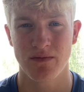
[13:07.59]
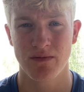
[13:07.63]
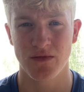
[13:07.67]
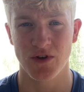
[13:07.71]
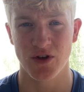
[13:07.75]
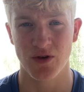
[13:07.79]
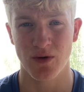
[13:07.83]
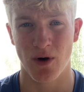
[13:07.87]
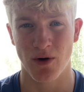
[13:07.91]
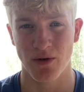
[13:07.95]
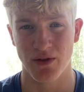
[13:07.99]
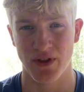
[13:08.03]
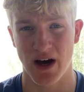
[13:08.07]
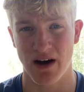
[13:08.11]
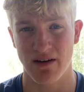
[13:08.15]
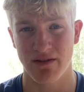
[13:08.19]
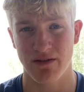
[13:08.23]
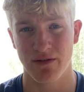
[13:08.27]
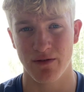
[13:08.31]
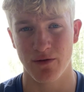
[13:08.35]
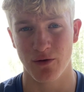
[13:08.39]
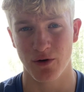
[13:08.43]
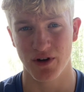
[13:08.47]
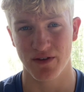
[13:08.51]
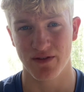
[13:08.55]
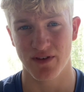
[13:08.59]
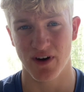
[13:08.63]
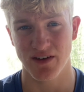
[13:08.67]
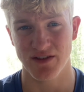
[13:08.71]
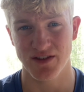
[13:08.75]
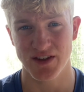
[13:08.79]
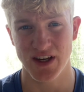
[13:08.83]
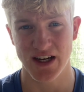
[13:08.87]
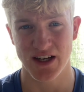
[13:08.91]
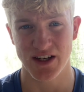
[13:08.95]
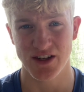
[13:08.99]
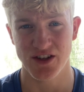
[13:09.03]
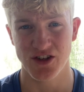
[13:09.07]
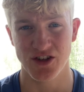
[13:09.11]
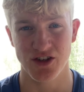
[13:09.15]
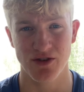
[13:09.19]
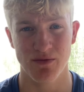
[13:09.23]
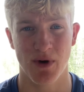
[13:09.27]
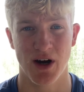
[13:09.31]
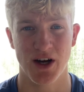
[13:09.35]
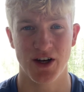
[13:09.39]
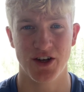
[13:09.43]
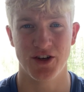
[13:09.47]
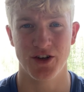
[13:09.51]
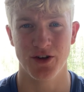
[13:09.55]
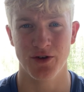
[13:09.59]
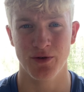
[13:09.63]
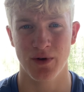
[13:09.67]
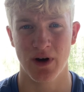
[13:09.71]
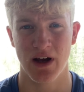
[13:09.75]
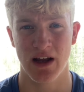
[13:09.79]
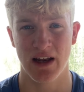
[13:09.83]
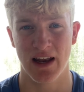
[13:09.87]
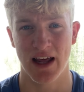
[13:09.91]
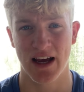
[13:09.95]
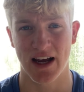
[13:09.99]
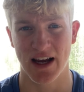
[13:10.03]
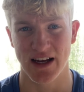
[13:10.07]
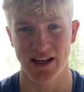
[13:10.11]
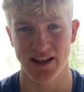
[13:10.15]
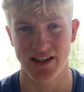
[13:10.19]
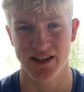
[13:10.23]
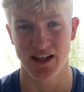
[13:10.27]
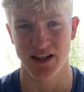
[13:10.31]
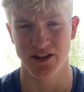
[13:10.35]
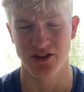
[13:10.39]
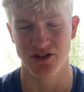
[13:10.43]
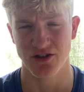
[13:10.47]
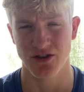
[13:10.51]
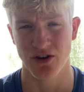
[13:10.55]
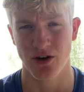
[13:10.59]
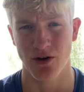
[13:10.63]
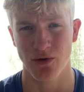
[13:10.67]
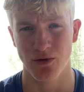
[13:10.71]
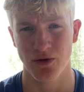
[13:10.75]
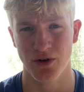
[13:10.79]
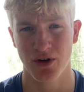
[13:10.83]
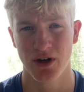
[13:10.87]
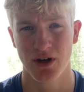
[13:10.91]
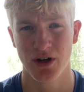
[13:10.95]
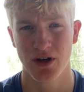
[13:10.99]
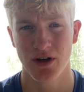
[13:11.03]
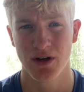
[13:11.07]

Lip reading: You hold that for 45 seconds. You might do a leg extension hold.